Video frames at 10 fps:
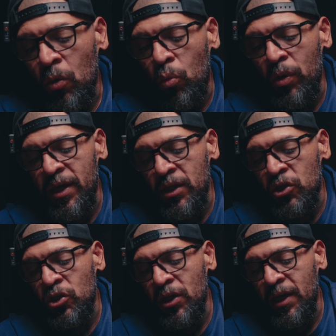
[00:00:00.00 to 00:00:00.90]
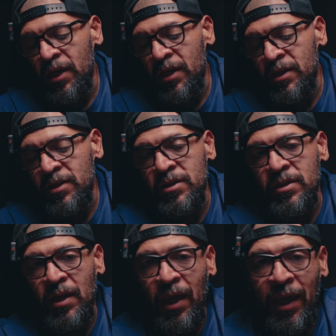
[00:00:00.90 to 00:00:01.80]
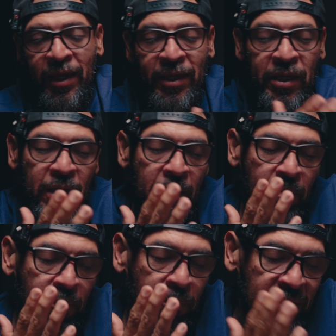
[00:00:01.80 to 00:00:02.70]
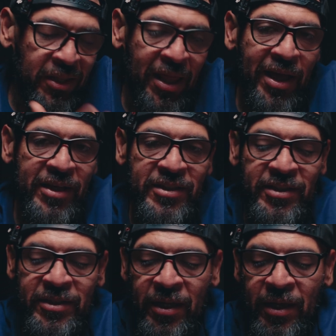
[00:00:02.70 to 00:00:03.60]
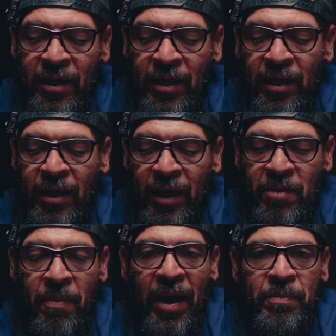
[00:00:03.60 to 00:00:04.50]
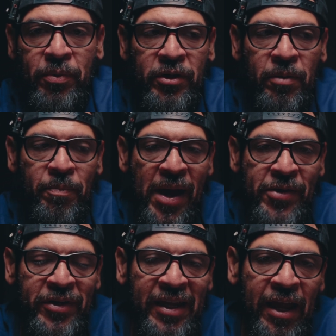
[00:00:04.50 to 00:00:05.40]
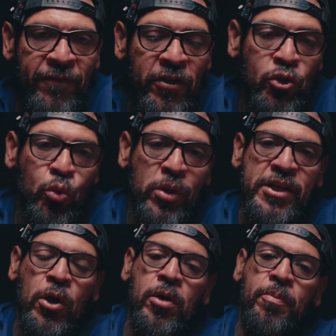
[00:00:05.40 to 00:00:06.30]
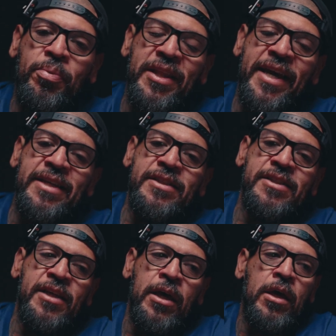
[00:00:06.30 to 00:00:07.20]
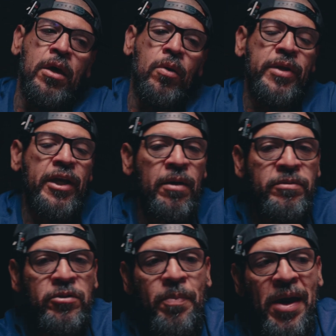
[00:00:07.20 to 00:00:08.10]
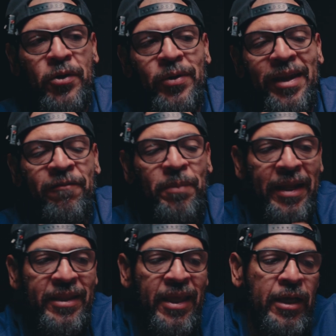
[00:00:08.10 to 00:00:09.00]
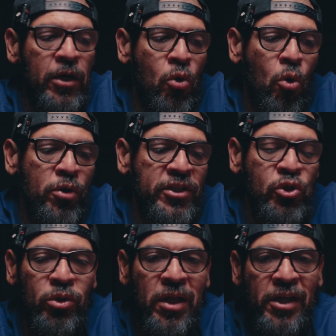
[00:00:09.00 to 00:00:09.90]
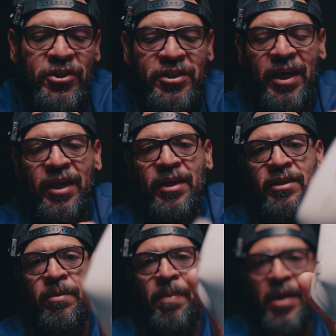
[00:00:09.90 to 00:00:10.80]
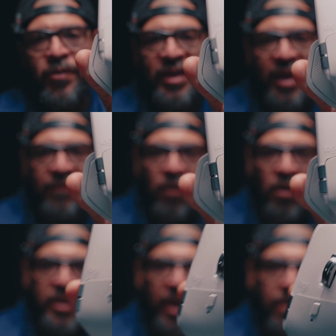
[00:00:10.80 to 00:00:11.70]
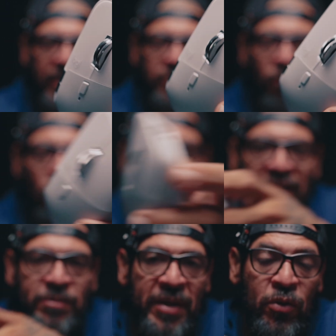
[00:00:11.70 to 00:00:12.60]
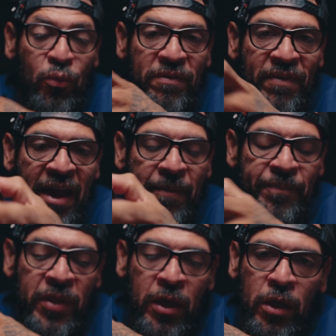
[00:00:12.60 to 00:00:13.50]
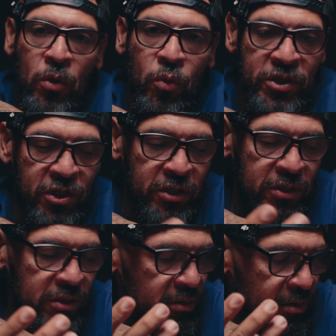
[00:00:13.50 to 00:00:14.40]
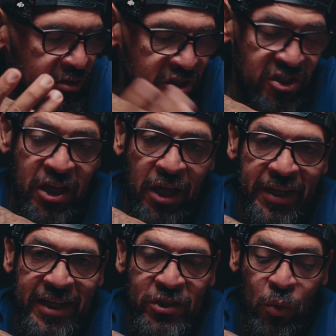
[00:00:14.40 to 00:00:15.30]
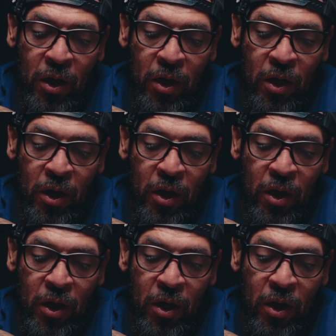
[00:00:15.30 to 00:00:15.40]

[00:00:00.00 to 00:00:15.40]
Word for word: which is a plus in my book. Battery life, there's really no complaints when it comes to battery life, but I think according to Logitech, the battery life on the MX4 has been revamped, which is solid as